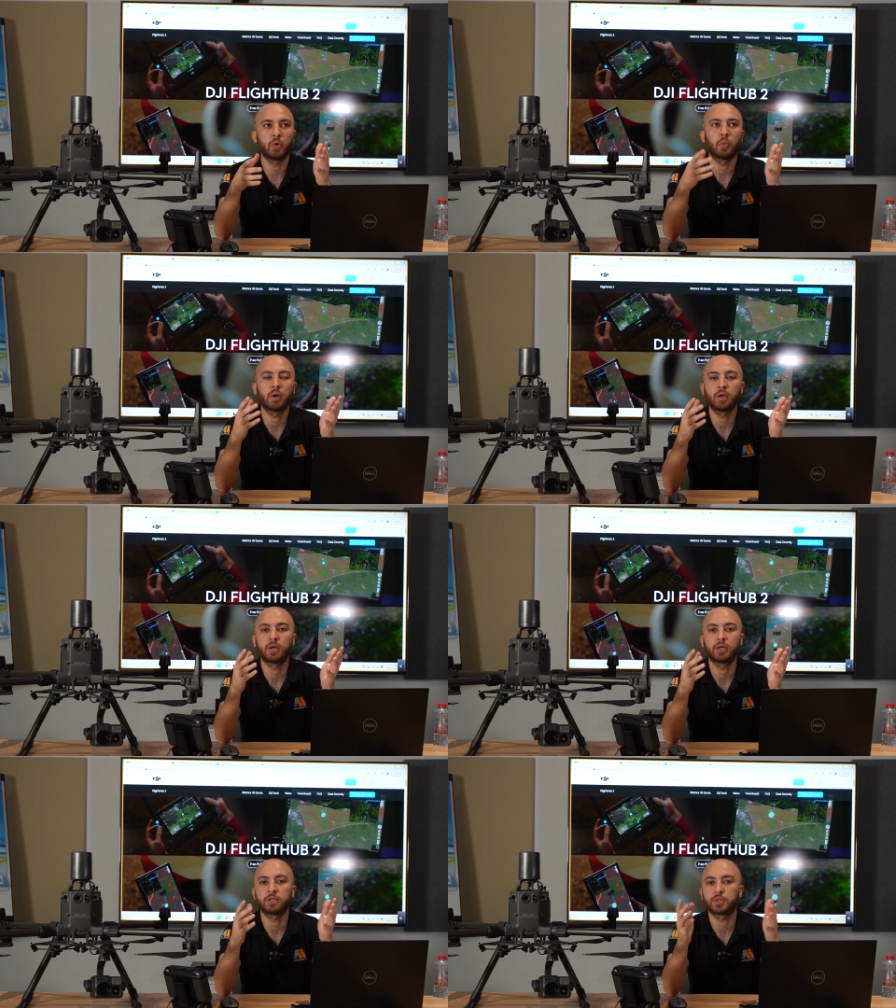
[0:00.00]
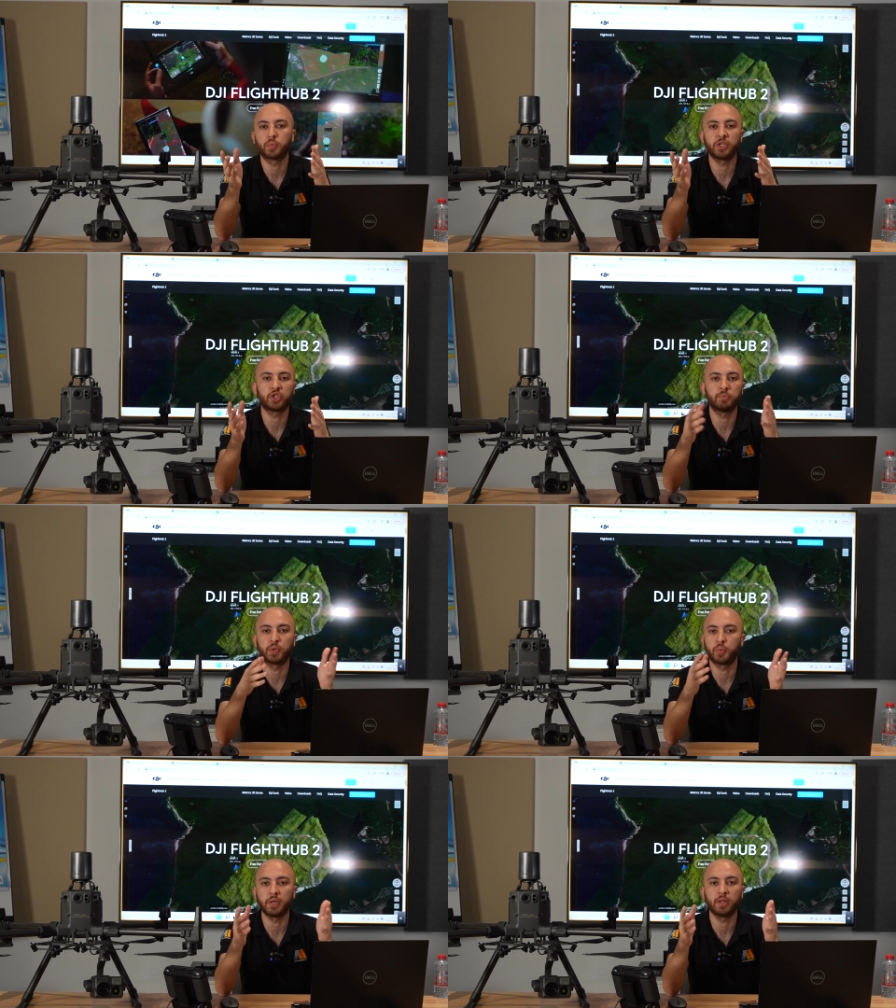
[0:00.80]
you want to switch
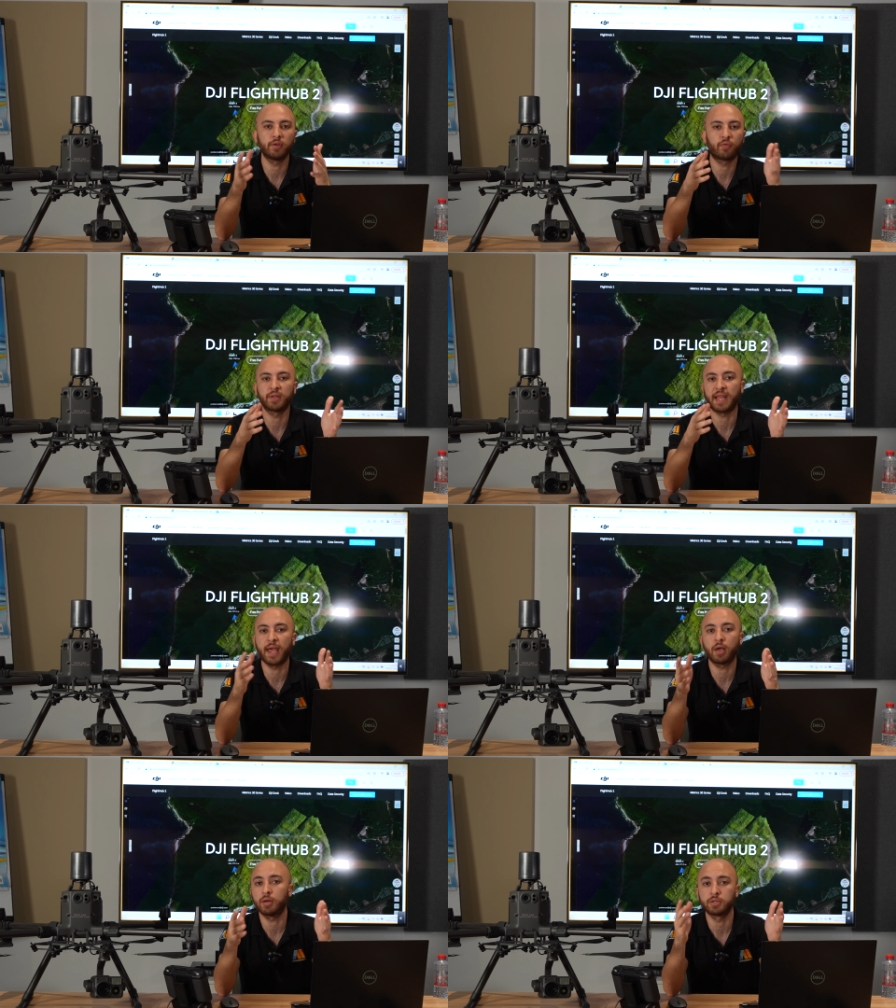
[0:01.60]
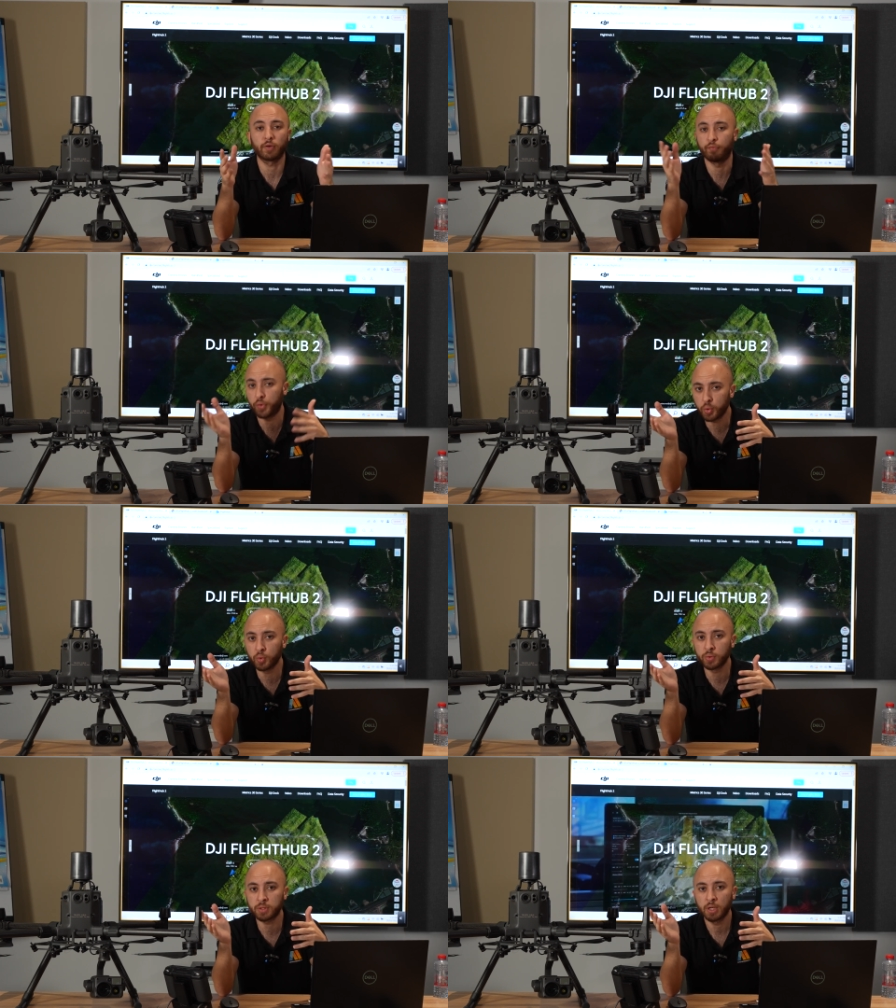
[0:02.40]
between different angles of
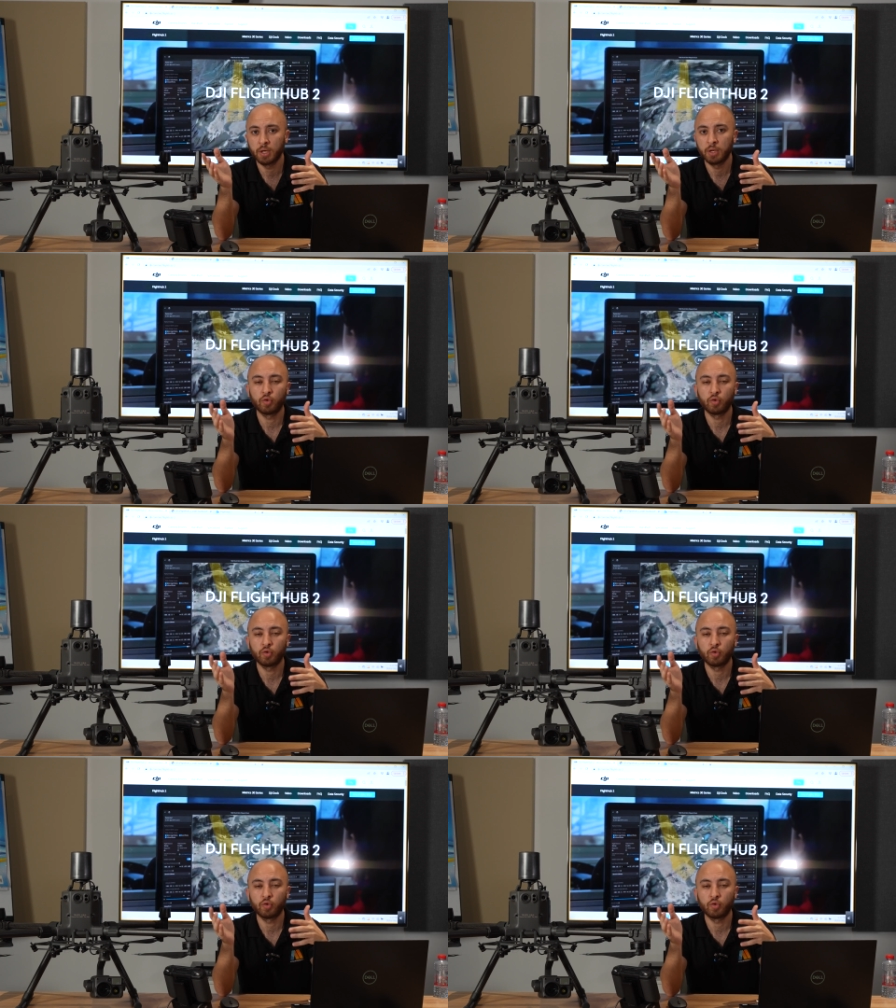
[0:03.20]
views